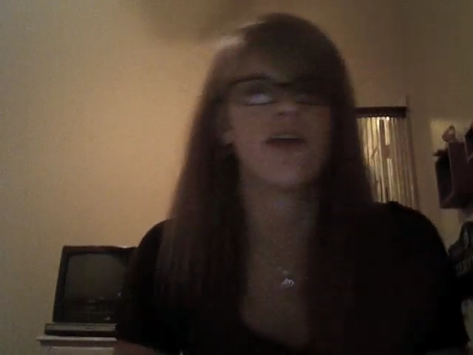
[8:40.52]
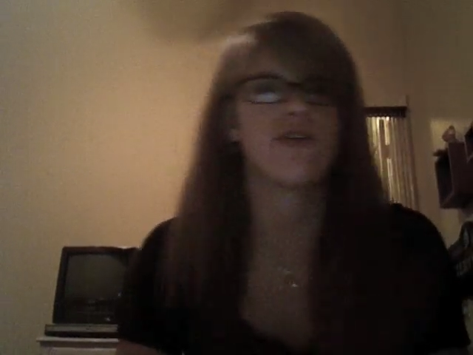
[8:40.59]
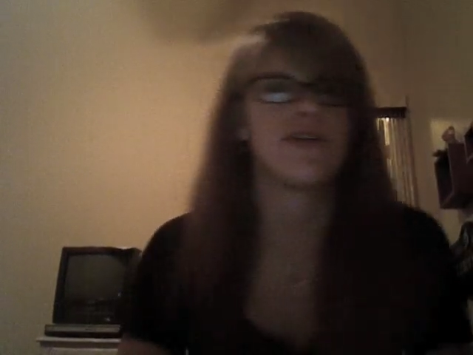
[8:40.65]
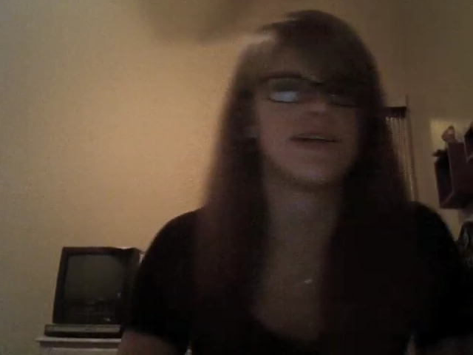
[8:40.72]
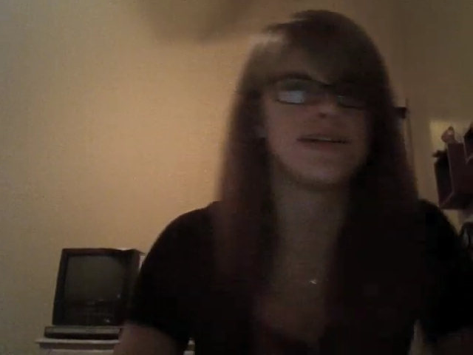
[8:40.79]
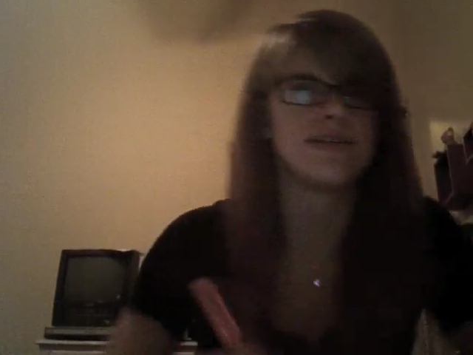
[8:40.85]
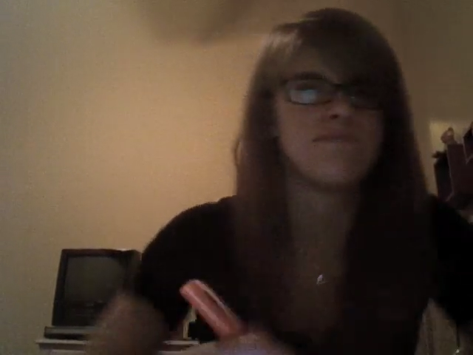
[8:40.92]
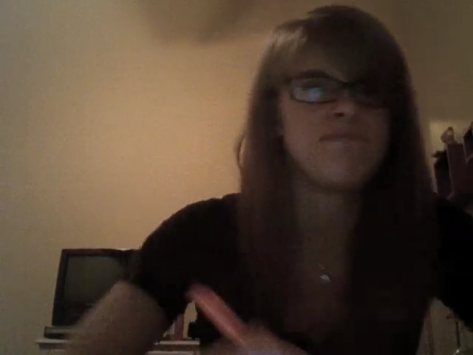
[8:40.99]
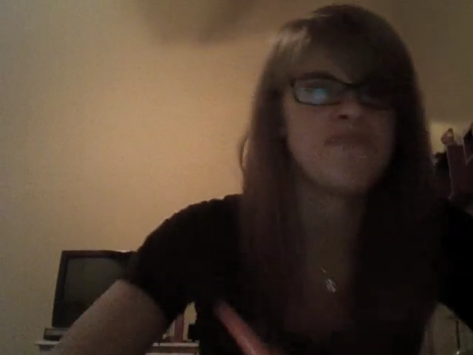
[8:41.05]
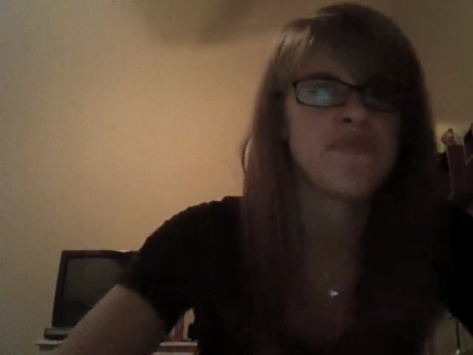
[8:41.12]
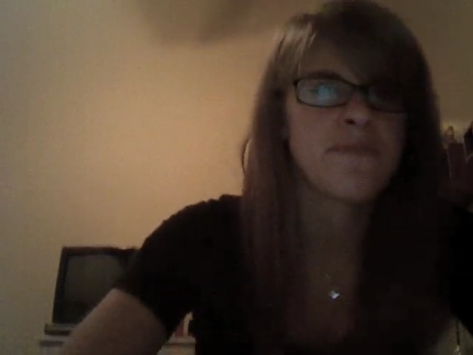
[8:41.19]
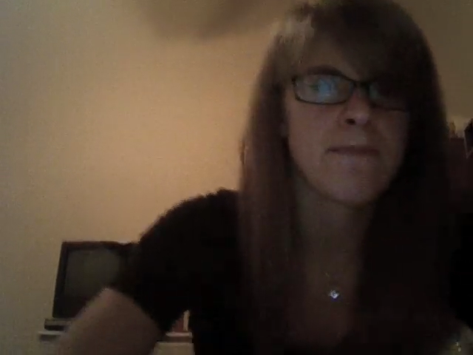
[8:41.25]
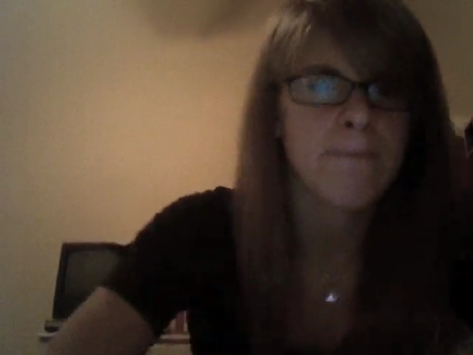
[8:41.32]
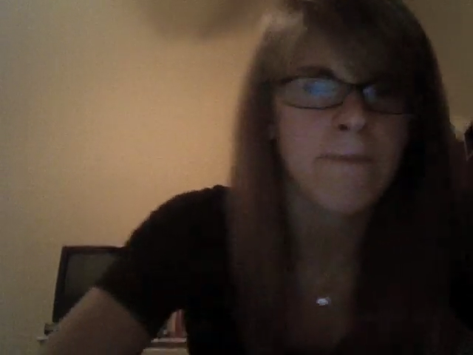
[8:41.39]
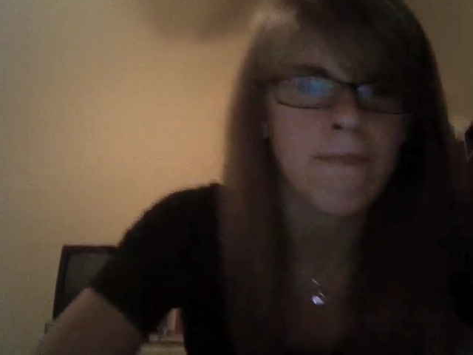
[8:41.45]
crazy.
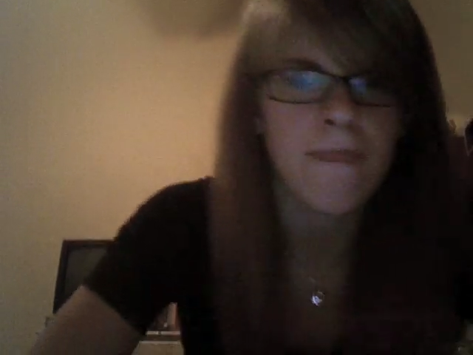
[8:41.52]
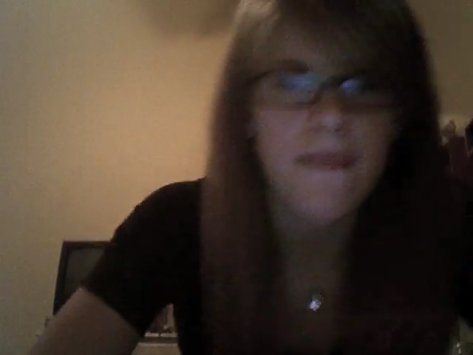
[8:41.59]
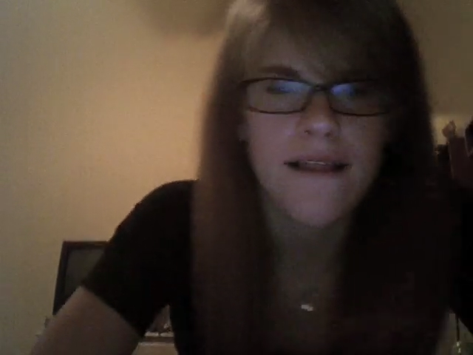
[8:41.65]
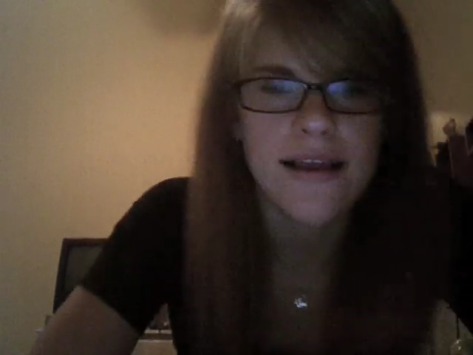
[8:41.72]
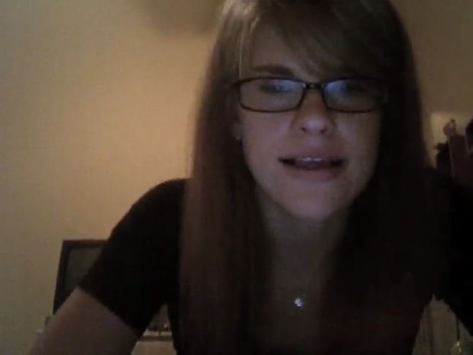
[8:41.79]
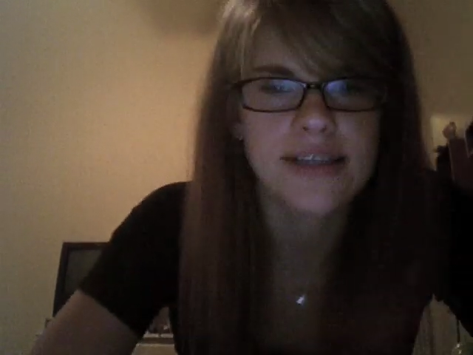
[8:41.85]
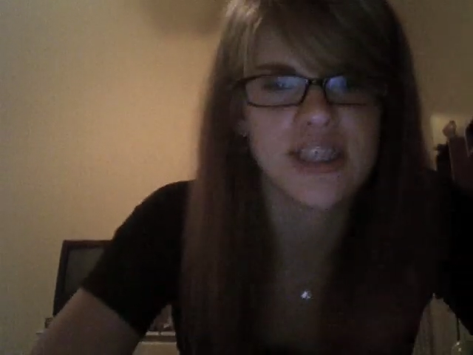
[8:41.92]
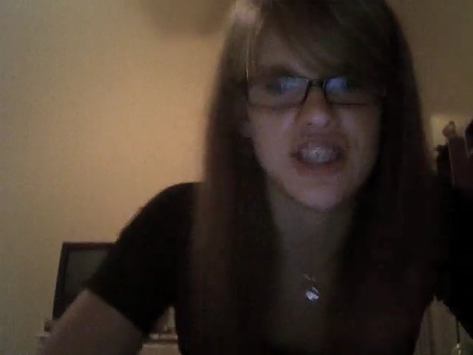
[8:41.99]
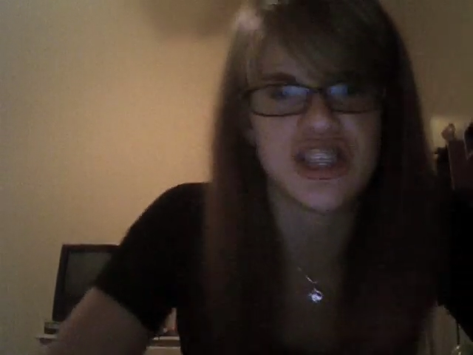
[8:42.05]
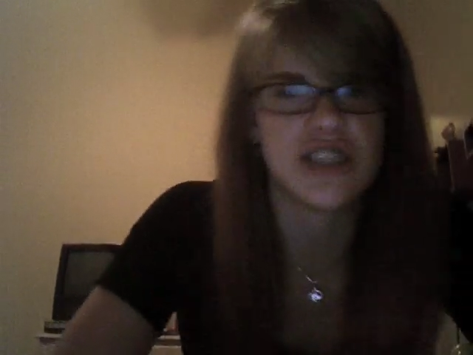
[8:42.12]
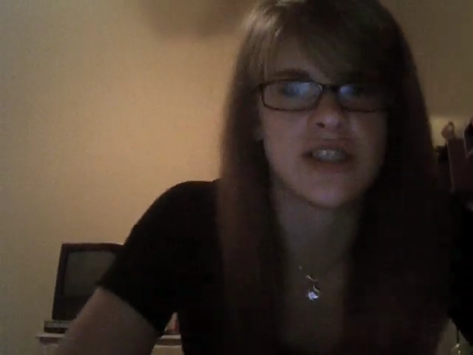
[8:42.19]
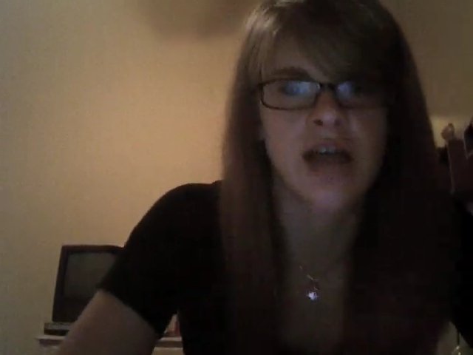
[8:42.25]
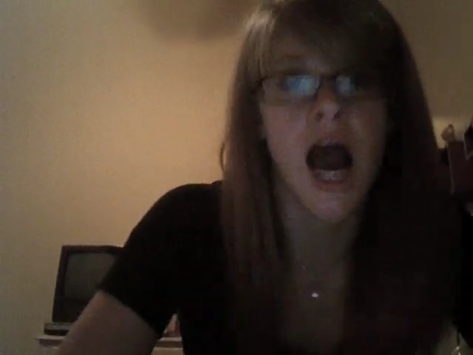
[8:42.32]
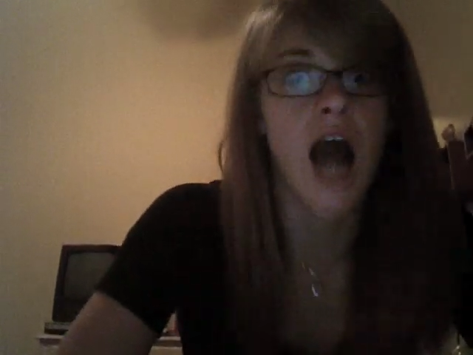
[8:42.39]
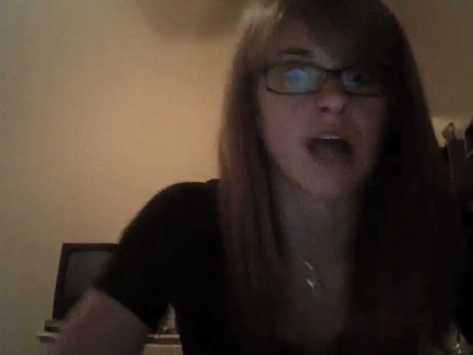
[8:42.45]
He
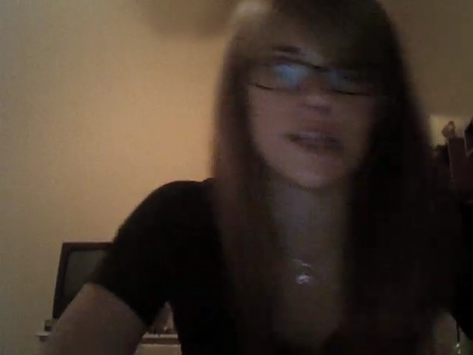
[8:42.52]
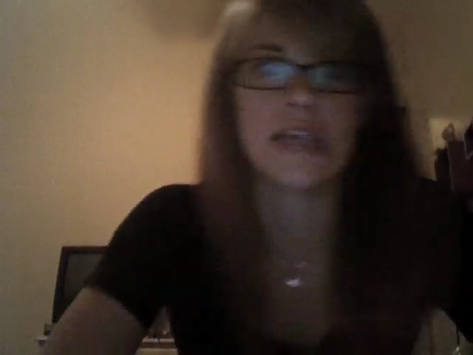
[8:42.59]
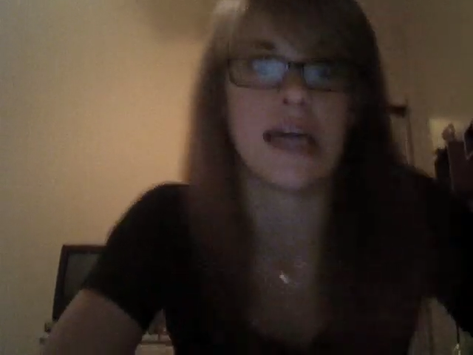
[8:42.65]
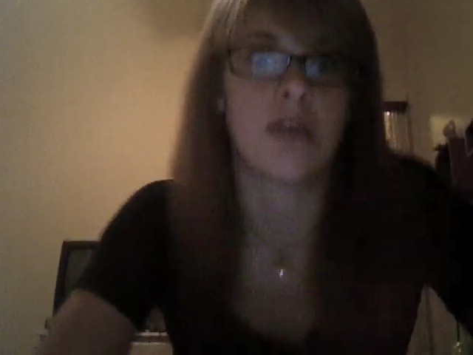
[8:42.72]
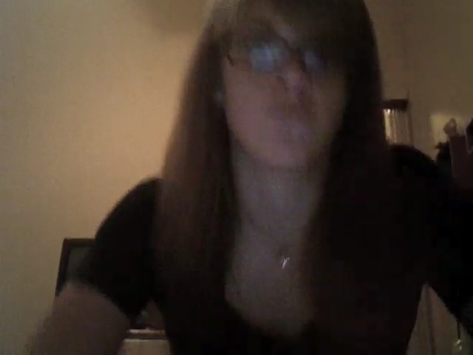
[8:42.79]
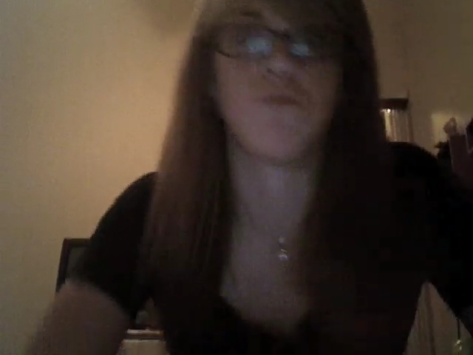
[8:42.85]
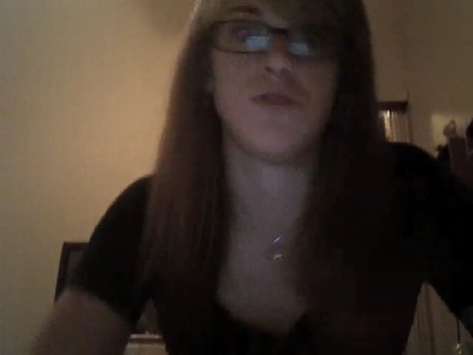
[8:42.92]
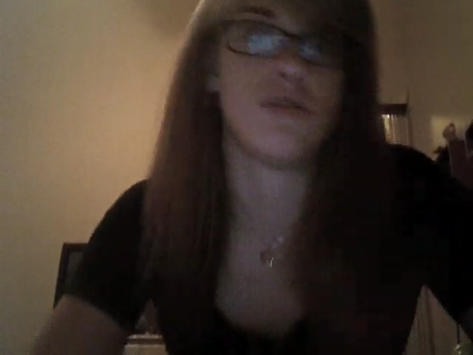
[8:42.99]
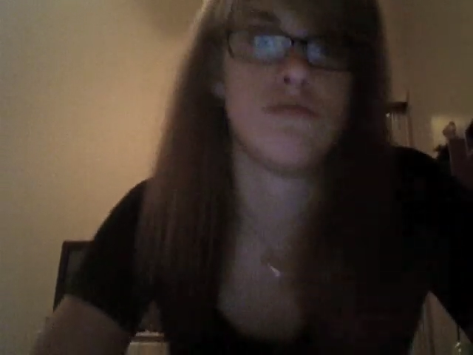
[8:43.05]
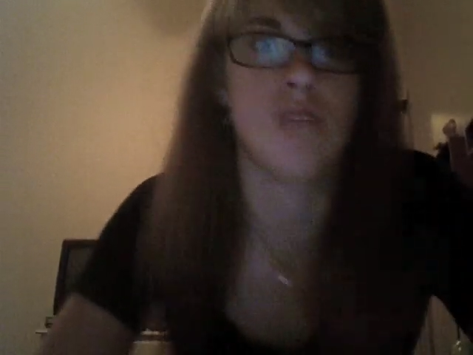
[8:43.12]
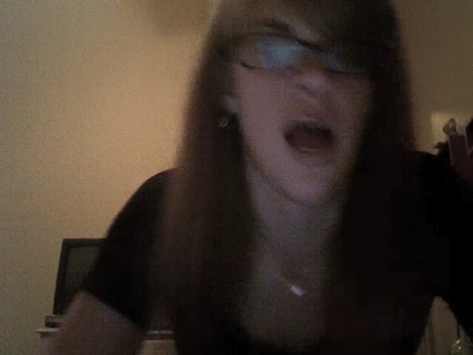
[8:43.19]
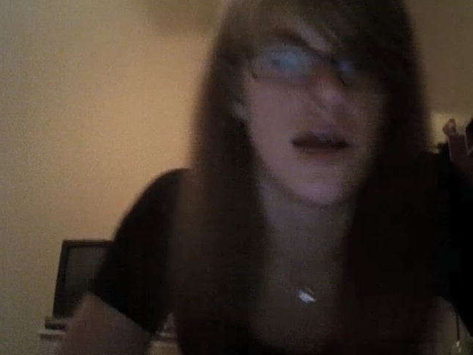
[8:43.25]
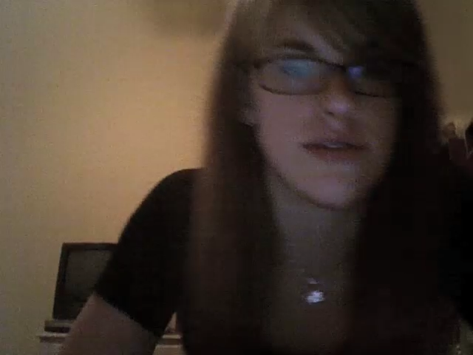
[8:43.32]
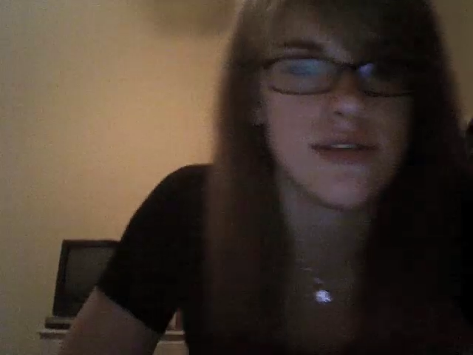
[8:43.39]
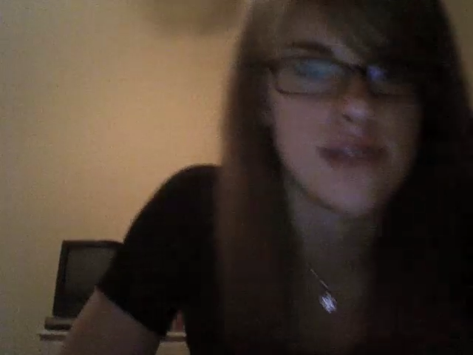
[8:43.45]
just talks like
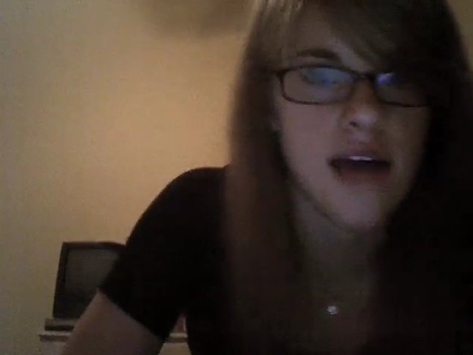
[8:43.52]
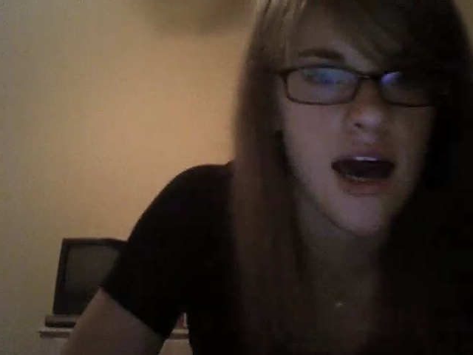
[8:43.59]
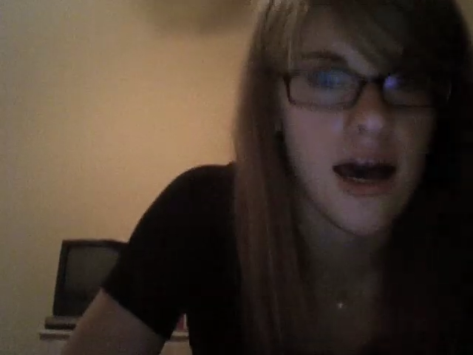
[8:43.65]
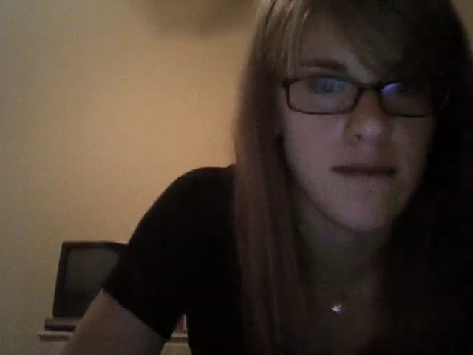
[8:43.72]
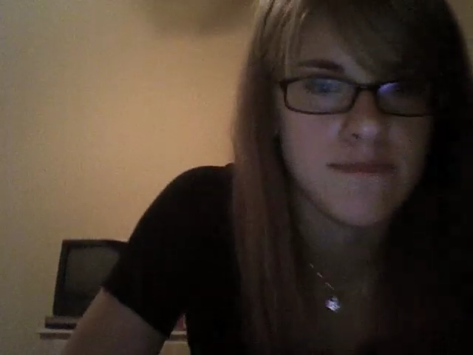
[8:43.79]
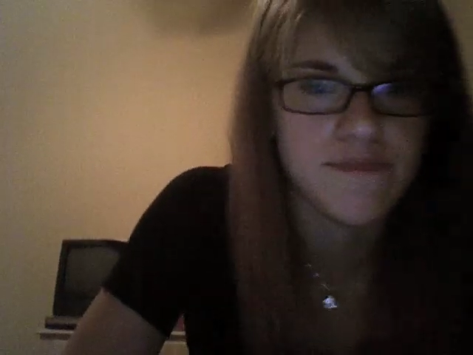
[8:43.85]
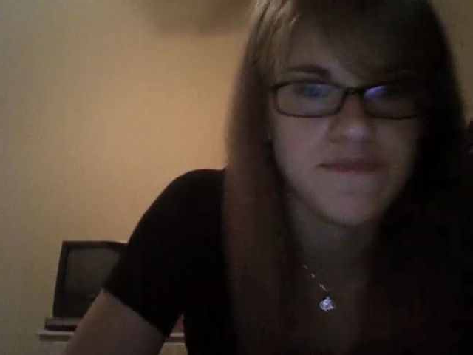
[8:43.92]
non-stop.